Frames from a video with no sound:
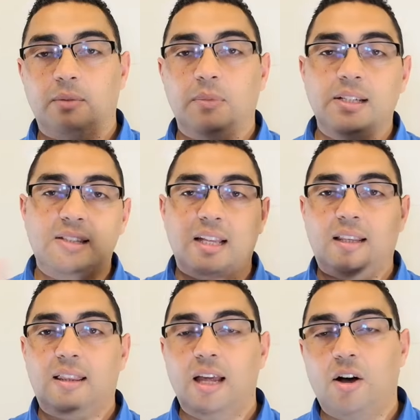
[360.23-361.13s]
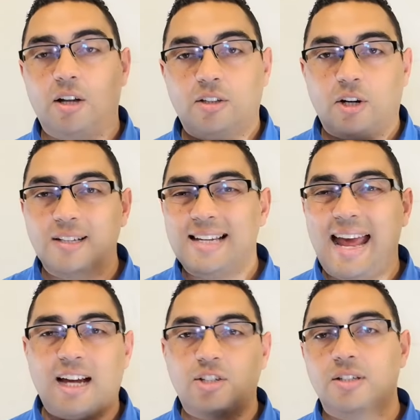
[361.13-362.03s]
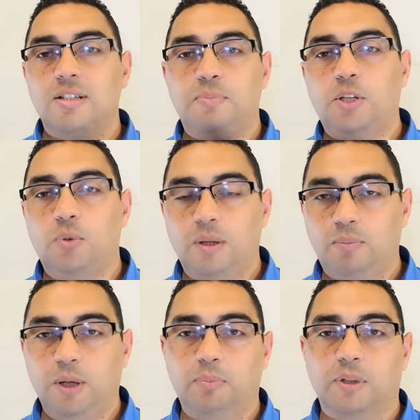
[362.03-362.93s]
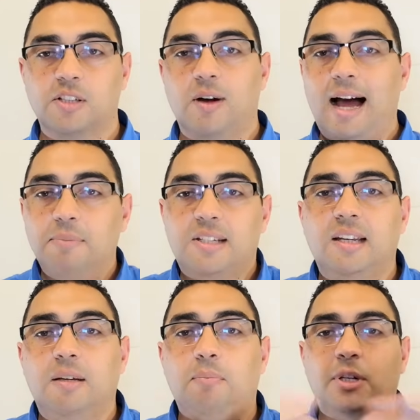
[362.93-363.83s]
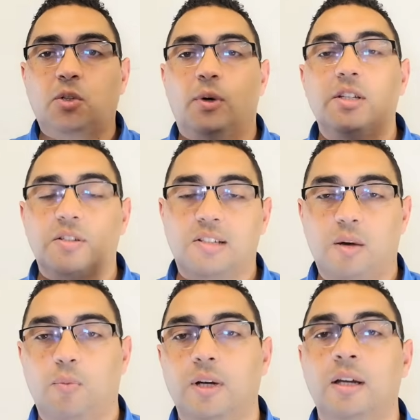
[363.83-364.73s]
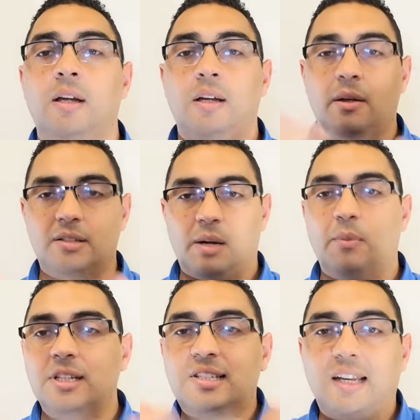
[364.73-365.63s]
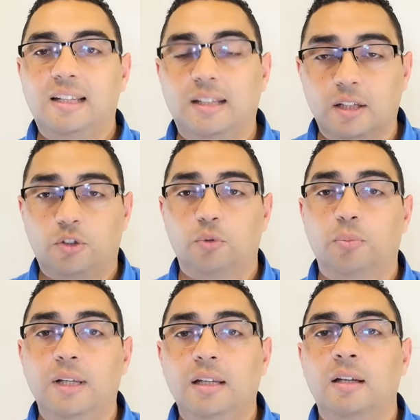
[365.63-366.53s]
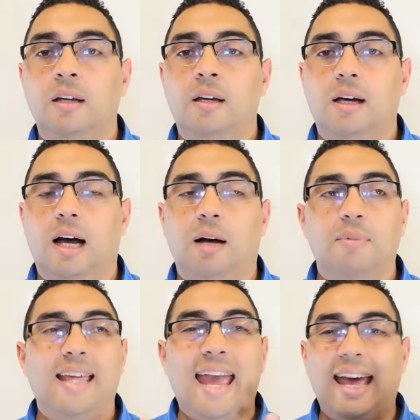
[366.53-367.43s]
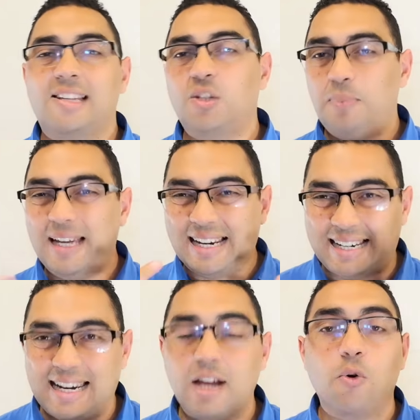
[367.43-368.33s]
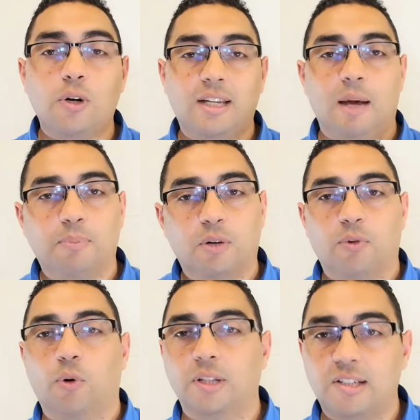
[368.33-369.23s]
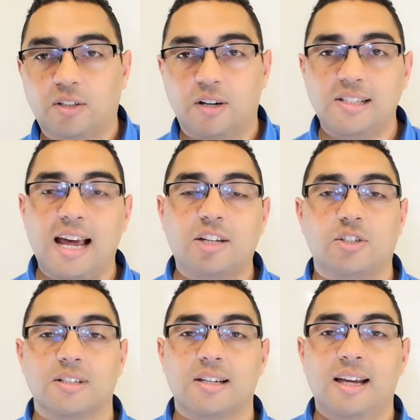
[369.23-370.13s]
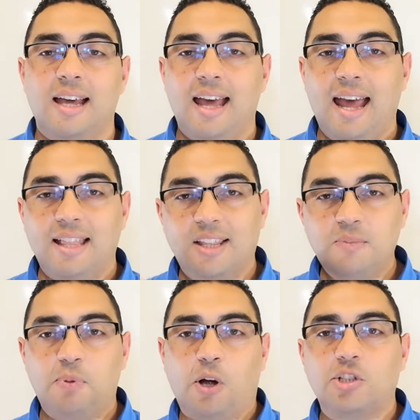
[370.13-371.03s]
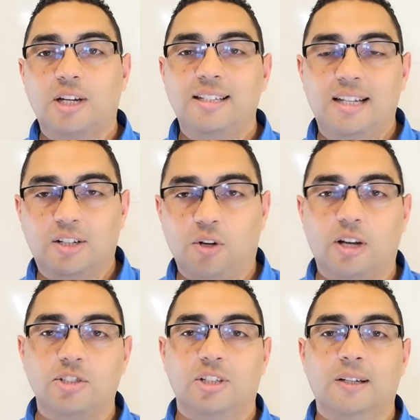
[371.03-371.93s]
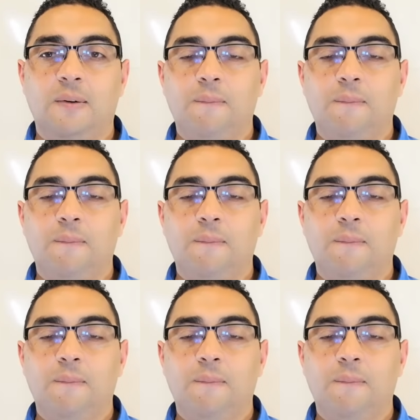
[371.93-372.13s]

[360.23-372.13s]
it means that there are transactions between people. So I'm sending Bitcoins to someone sending it to me. There has to be a record kept of all these transactions. And this blockchain technology